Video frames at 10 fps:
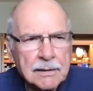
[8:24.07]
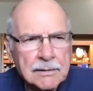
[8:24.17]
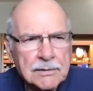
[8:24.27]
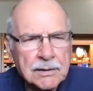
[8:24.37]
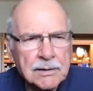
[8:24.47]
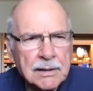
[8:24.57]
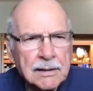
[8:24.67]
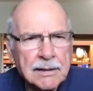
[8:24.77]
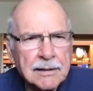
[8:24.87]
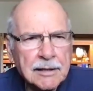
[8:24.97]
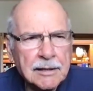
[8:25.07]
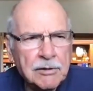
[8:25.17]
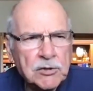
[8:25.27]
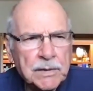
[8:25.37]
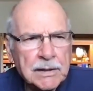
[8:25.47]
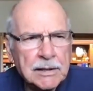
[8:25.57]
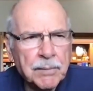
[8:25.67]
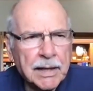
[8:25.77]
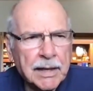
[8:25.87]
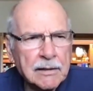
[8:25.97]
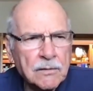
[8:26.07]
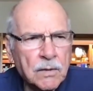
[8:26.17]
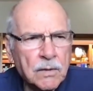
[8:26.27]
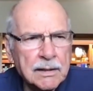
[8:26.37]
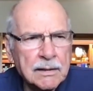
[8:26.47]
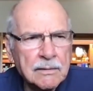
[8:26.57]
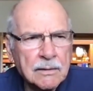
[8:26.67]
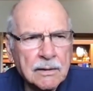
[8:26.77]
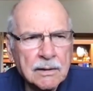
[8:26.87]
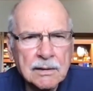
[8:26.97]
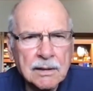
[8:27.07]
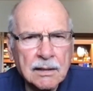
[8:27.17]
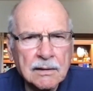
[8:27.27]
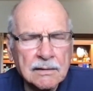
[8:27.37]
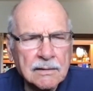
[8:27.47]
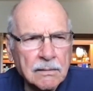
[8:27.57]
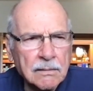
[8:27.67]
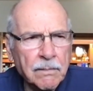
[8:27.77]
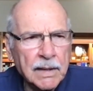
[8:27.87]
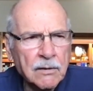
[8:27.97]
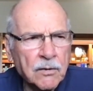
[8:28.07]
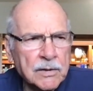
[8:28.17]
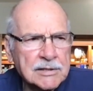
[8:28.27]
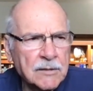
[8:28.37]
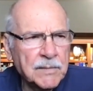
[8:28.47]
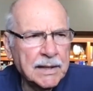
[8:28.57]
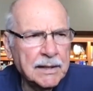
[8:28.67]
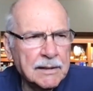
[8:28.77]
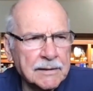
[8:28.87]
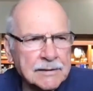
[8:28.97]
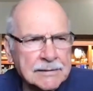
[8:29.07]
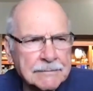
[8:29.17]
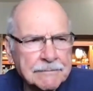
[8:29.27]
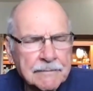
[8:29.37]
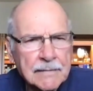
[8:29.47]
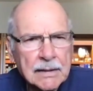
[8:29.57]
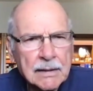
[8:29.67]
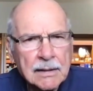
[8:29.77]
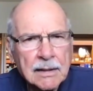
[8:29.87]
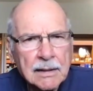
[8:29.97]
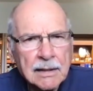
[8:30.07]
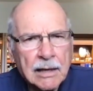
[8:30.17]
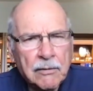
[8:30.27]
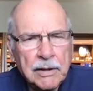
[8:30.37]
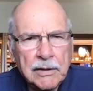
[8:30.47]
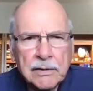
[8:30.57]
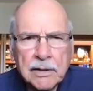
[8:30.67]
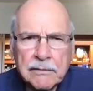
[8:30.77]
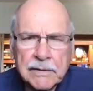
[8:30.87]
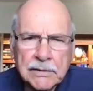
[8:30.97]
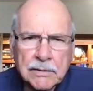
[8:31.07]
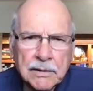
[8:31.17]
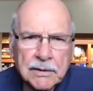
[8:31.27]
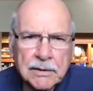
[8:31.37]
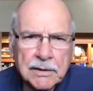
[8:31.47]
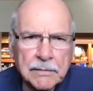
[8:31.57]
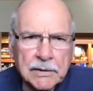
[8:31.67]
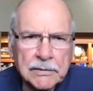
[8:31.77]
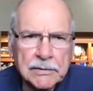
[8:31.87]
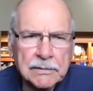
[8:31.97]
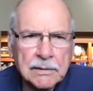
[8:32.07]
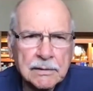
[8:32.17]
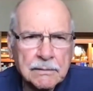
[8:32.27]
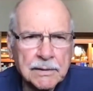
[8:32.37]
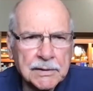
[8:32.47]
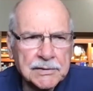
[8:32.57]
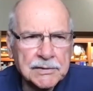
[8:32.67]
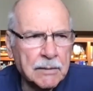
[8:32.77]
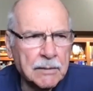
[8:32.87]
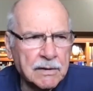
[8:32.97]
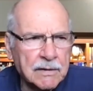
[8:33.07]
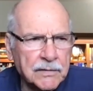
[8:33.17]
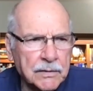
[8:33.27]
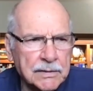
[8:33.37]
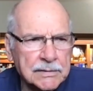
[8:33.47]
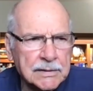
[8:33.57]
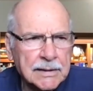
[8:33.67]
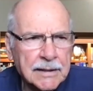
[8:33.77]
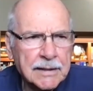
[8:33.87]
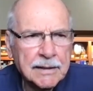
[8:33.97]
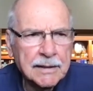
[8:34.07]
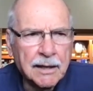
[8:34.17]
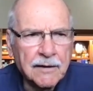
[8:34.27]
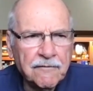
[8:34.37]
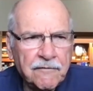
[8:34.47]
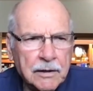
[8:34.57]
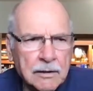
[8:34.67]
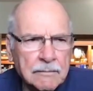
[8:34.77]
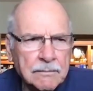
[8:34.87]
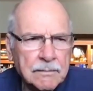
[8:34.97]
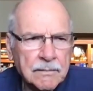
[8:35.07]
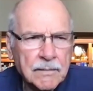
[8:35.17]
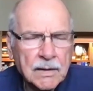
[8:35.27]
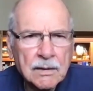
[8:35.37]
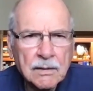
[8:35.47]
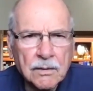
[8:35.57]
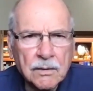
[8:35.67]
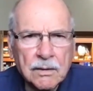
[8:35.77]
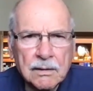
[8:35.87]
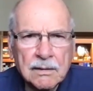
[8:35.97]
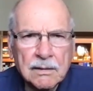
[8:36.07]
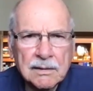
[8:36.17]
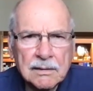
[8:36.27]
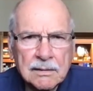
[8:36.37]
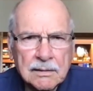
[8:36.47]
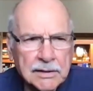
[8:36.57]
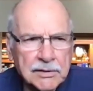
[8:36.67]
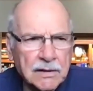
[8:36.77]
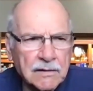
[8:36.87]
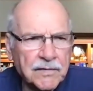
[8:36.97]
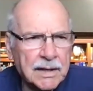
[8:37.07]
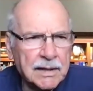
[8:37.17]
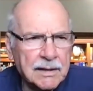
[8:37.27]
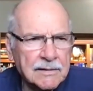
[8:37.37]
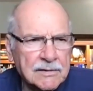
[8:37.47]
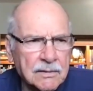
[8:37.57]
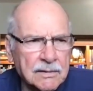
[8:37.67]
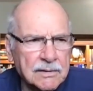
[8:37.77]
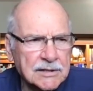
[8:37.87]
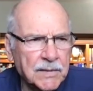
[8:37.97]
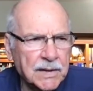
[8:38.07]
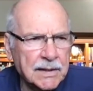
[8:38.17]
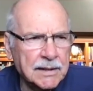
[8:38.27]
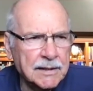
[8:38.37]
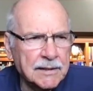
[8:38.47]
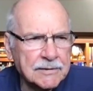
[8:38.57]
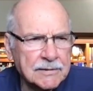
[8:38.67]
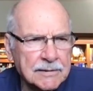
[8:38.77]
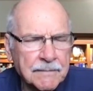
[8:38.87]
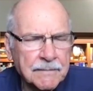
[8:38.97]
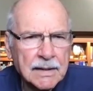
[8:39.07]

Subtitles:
Should the image be in black and white or color or something else? How are you going to record the image with this camera of yours? On film or digital files or something else?